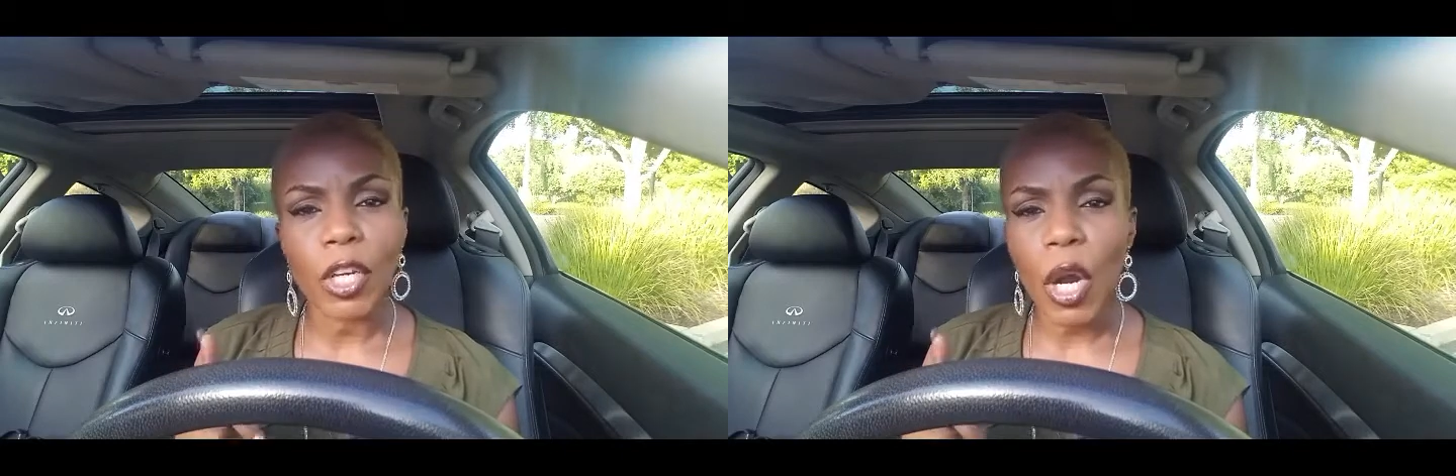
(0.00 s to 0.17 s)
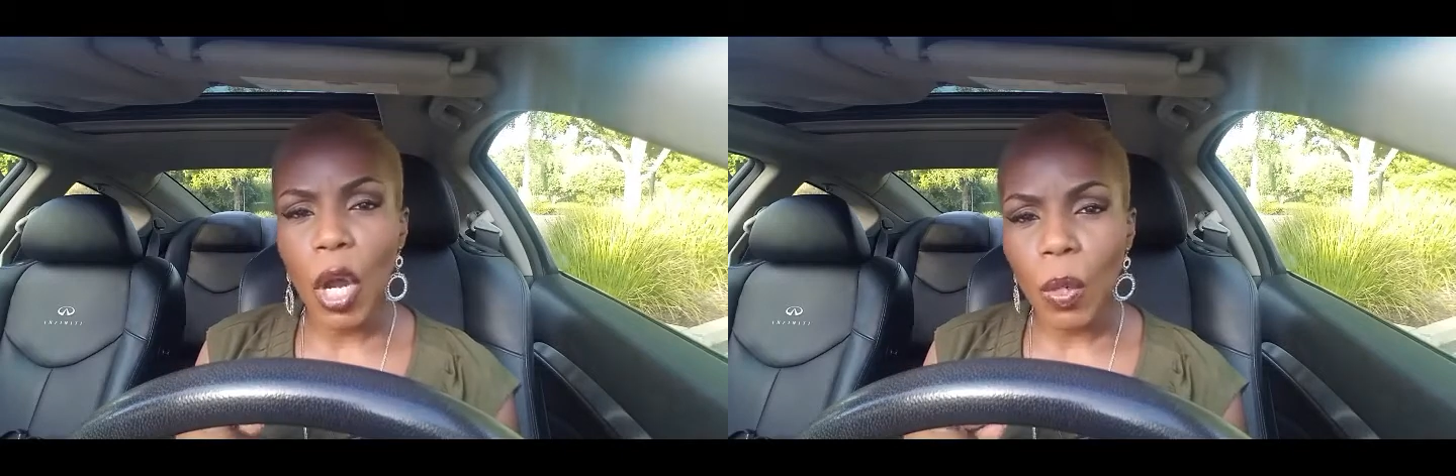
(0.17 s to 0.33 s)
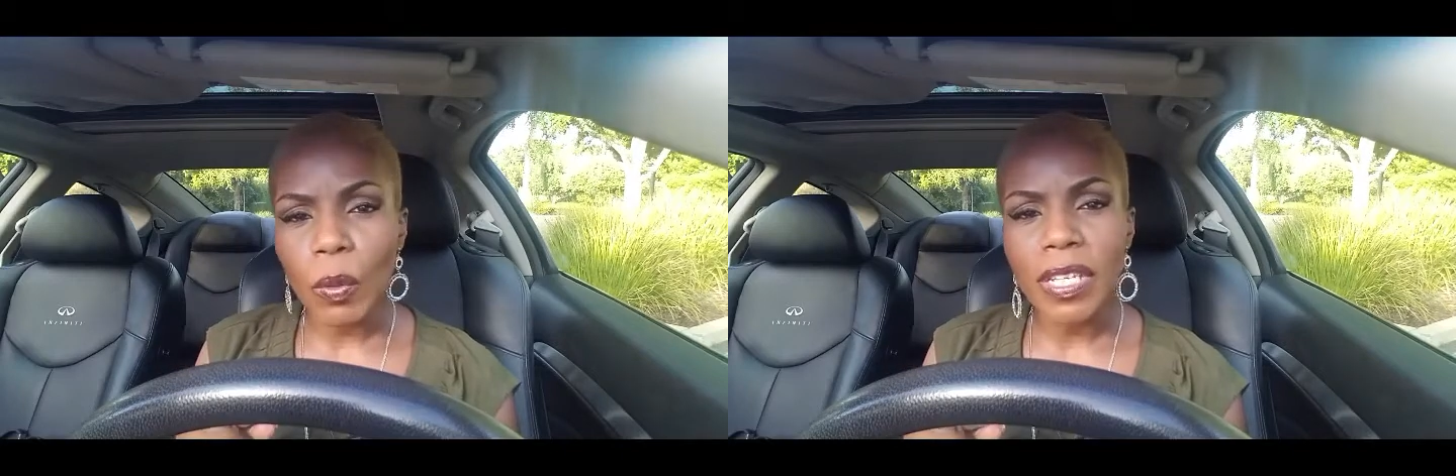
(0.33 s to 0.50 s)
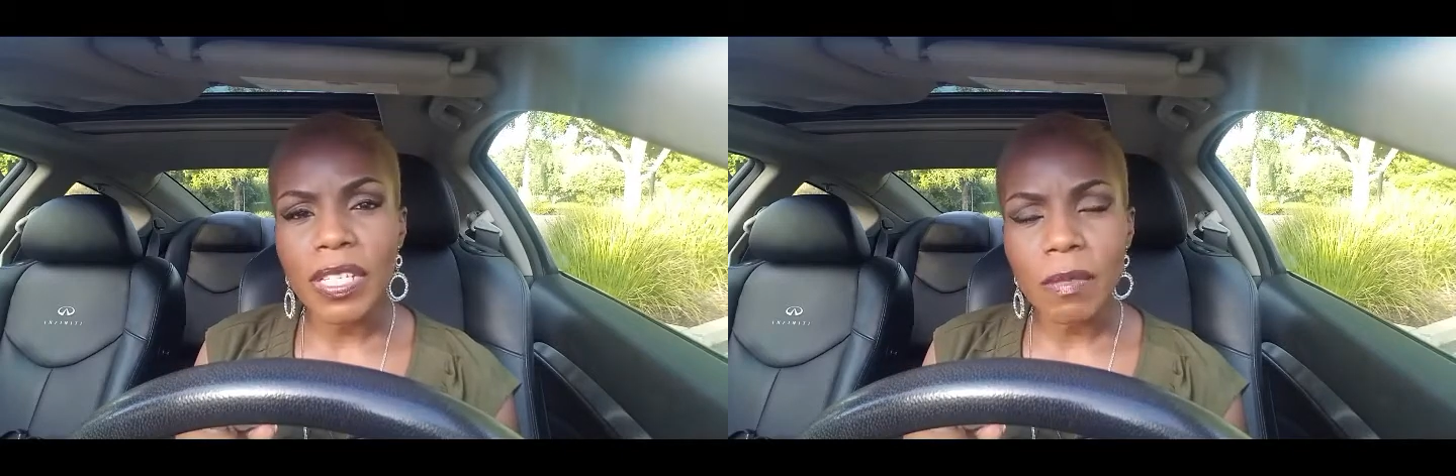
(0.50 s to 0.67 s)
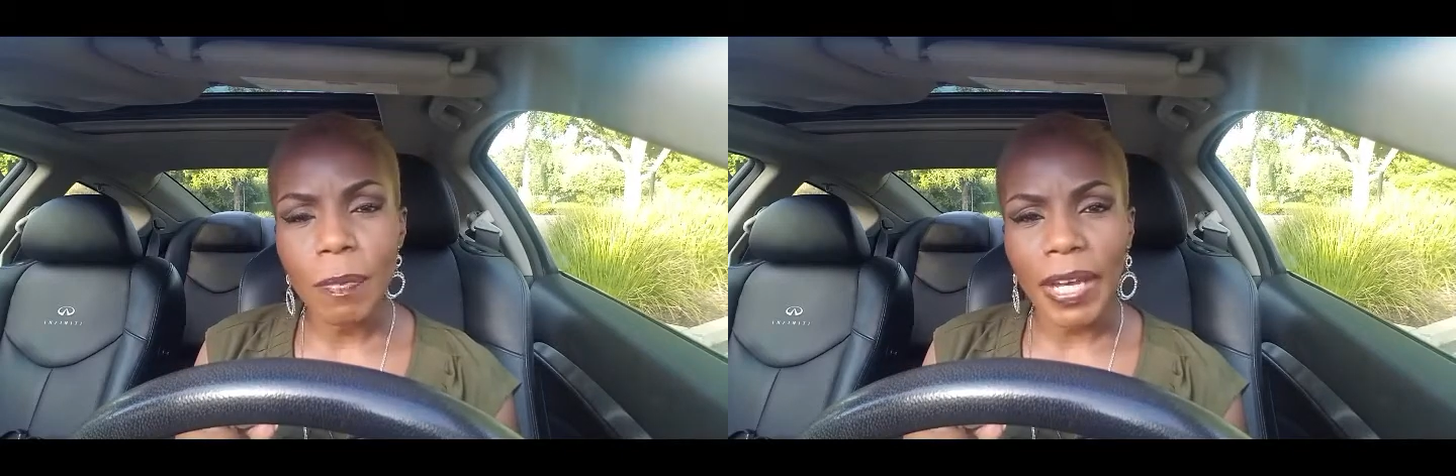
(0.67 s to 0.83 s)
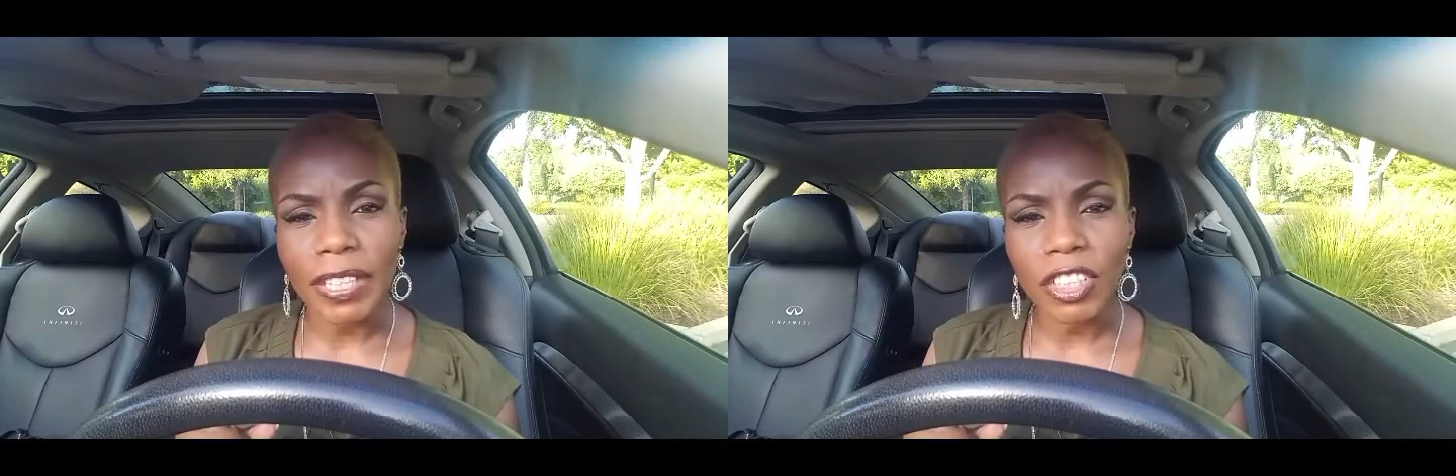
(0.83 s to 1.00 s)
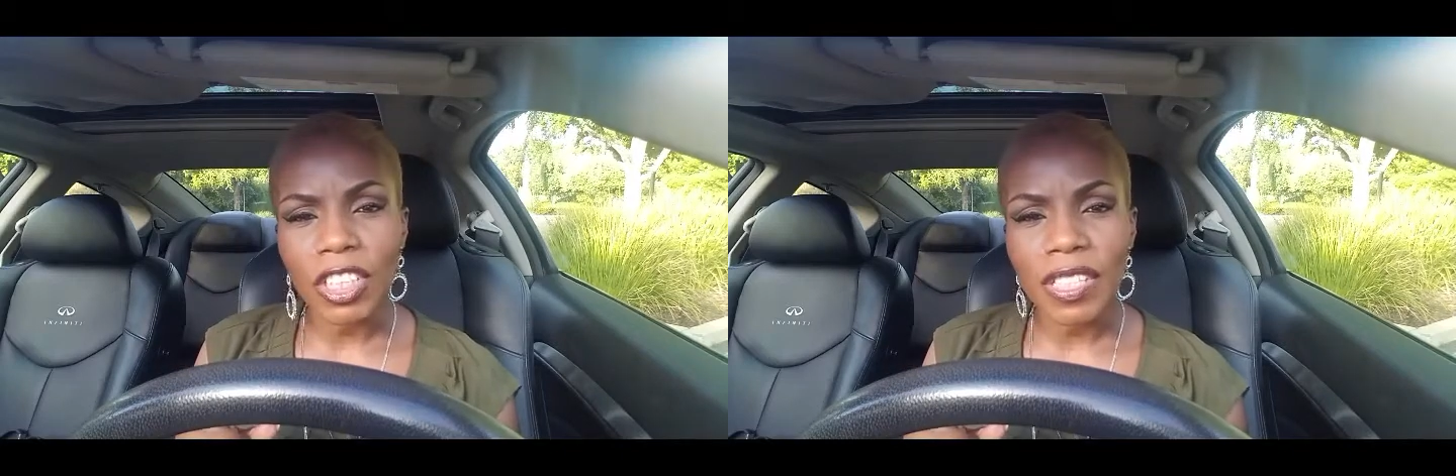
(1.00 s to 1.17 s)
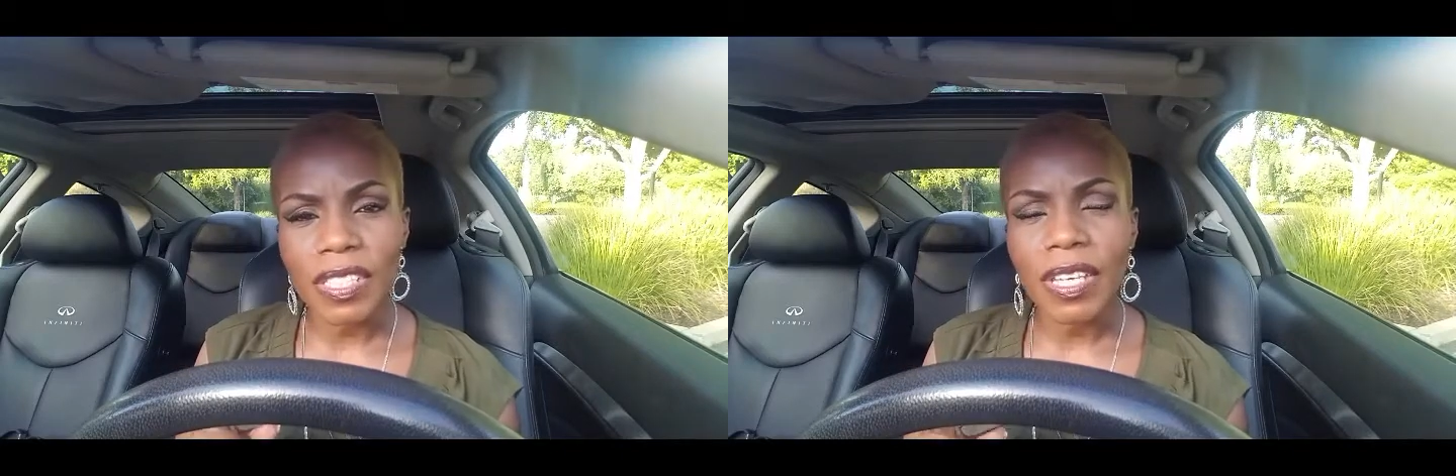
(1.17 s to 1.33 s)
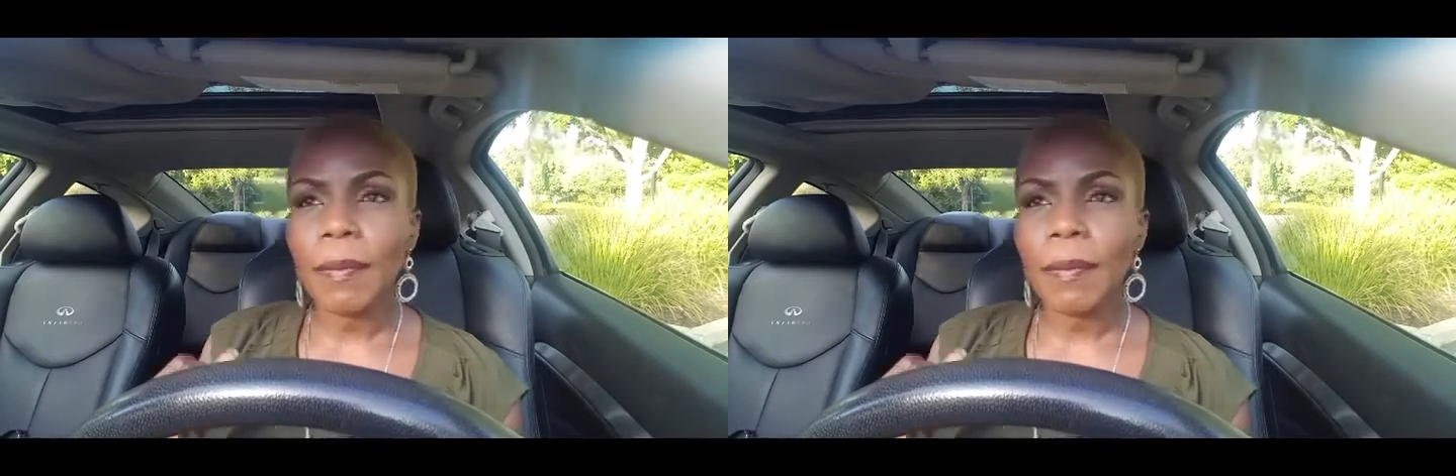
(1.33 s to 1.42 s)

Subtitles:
your own inspections.